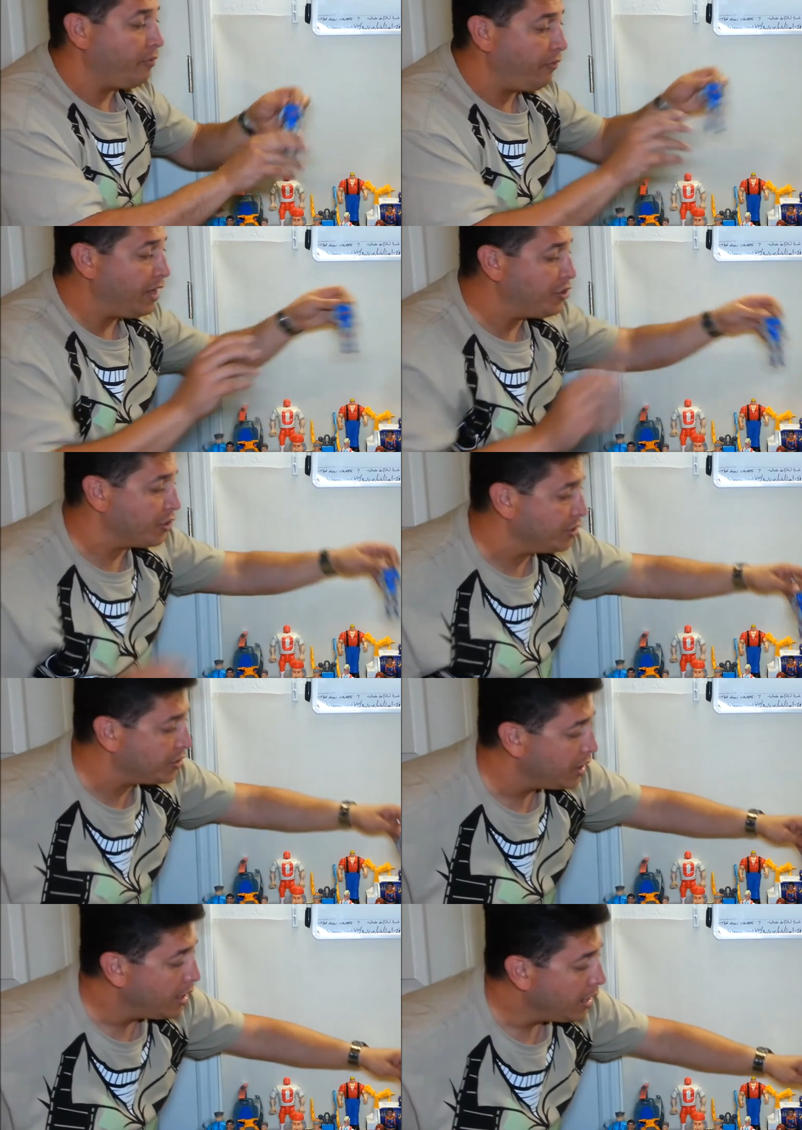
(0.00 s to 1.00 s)

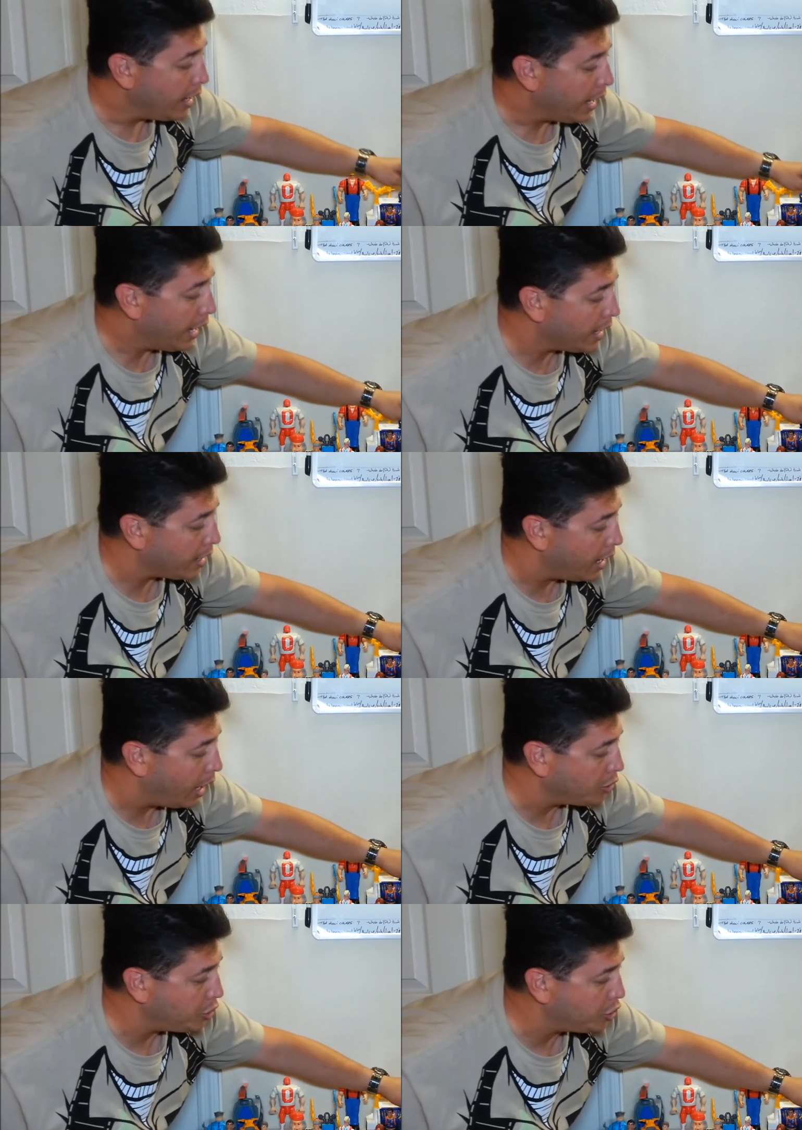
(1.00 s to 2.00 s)
features, and
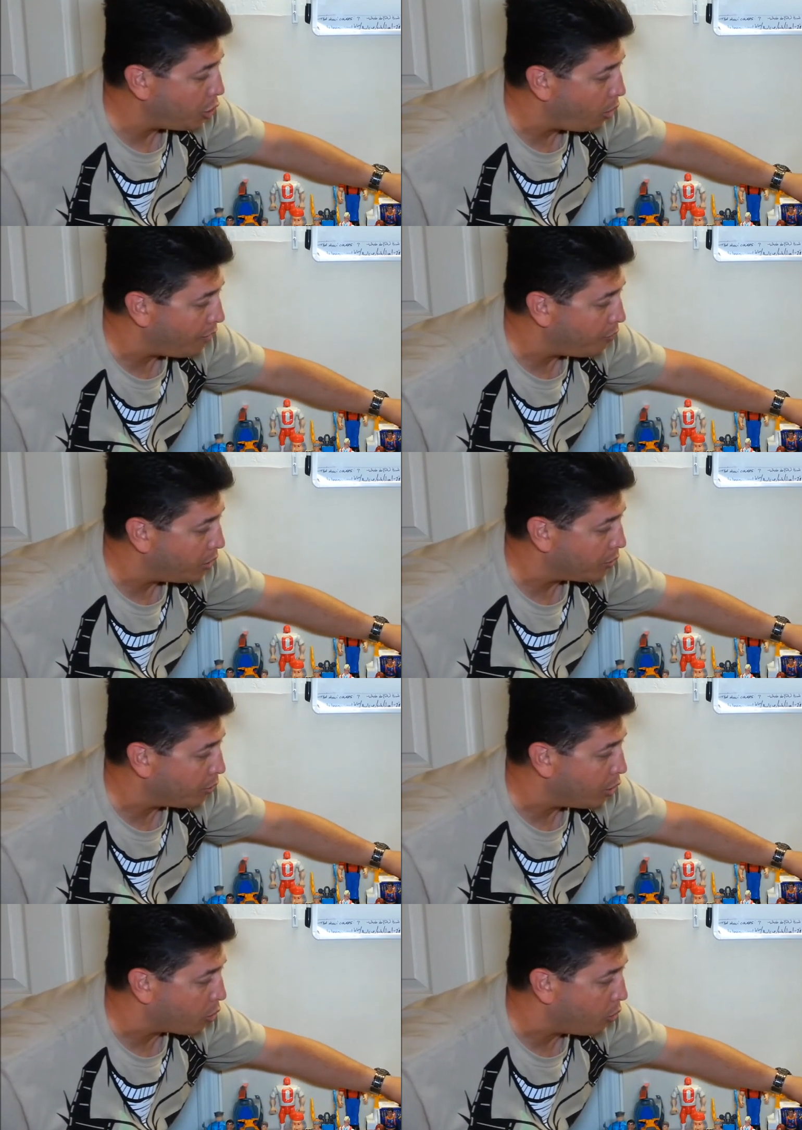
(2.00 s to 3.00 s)
I'll just show off one
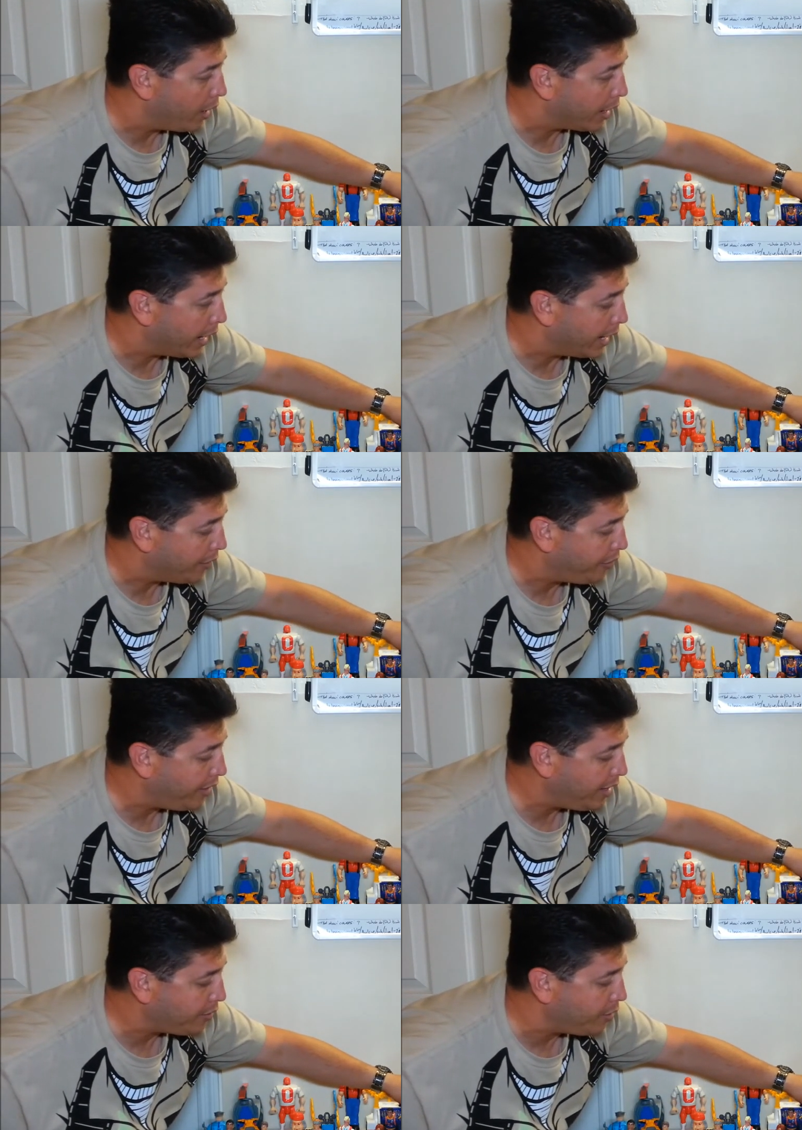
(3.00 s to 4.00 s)
real quick. And I
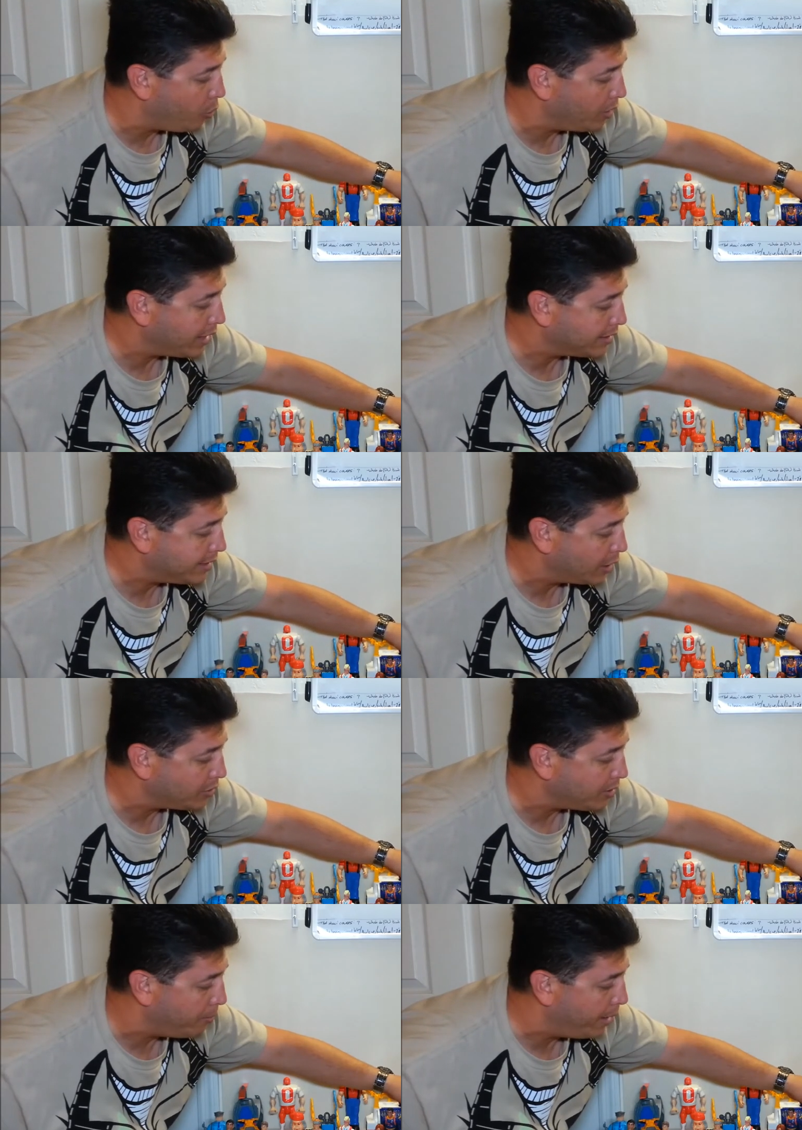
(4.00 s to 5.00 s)
think the one that
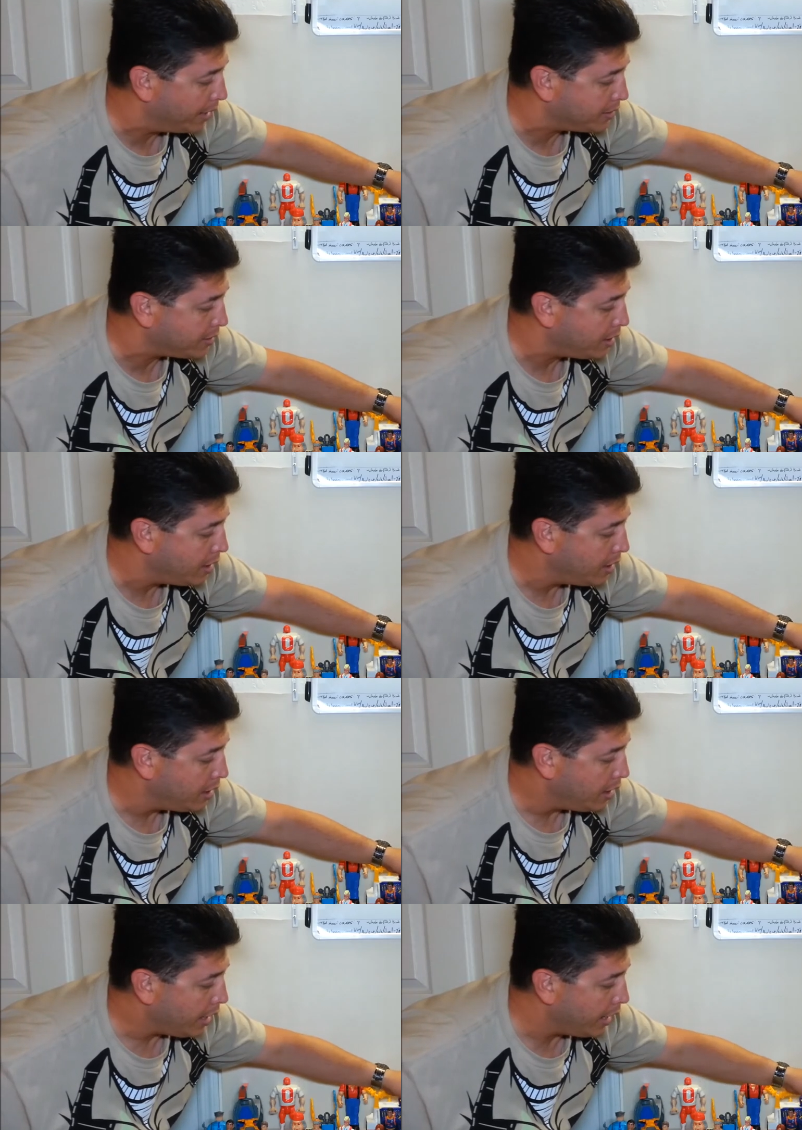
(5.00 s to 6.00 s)
sounds the best
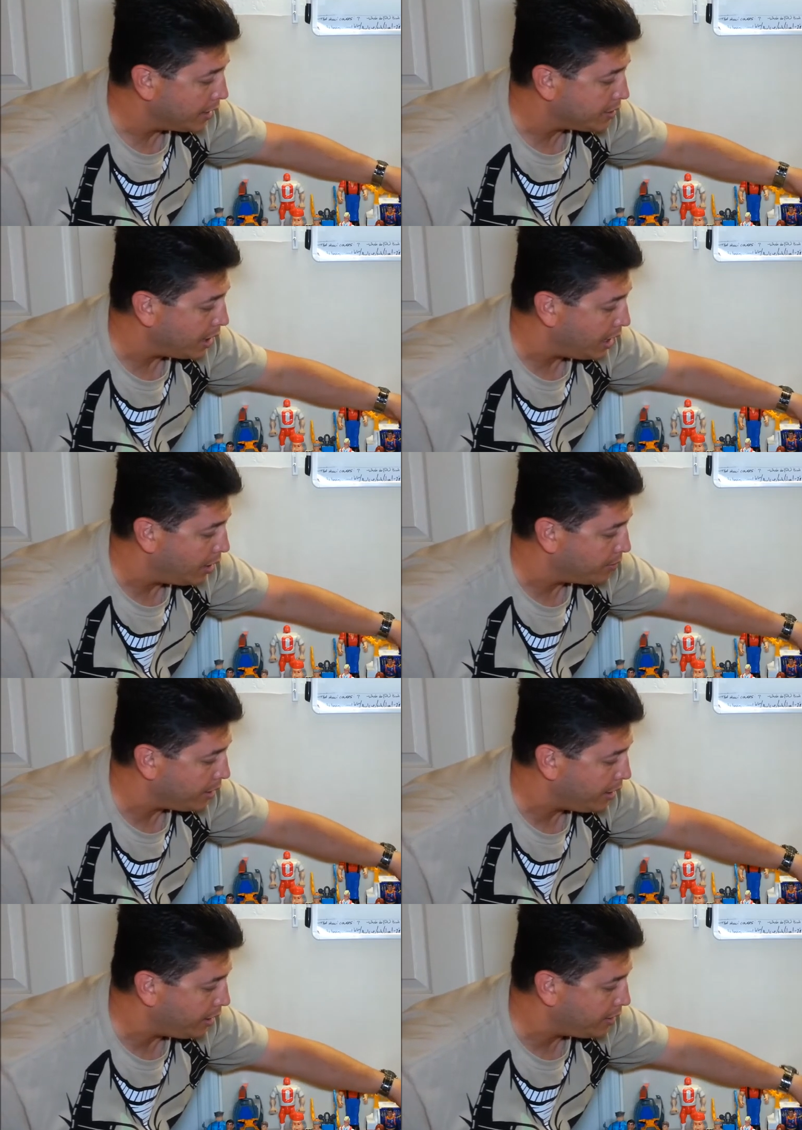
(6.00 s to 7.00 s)
is
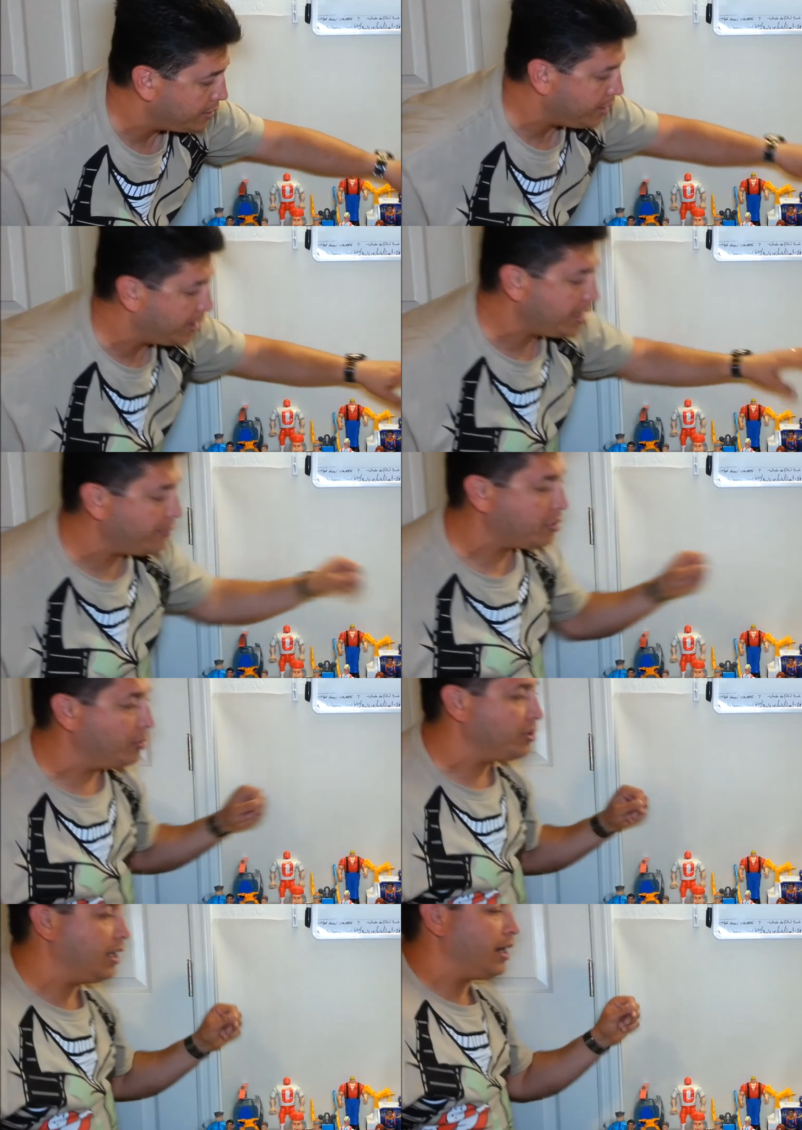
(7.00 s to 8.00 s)
he's having
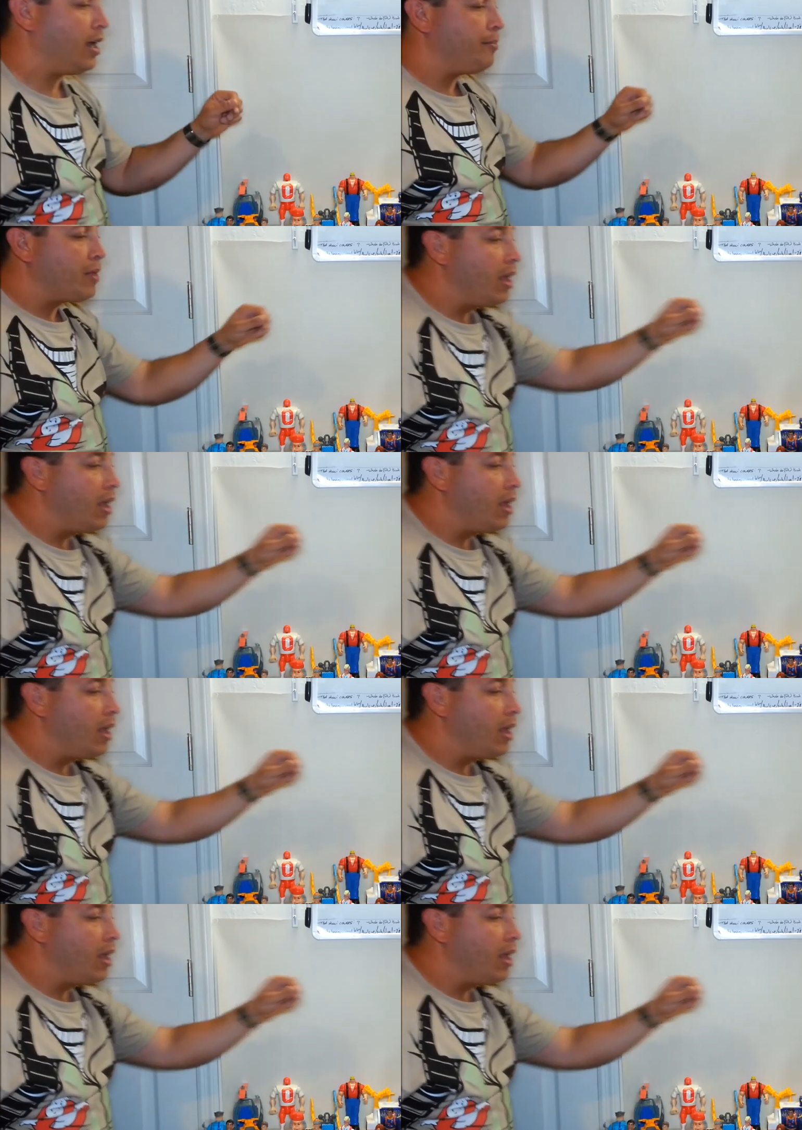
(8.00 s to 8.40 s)
trouble standing up.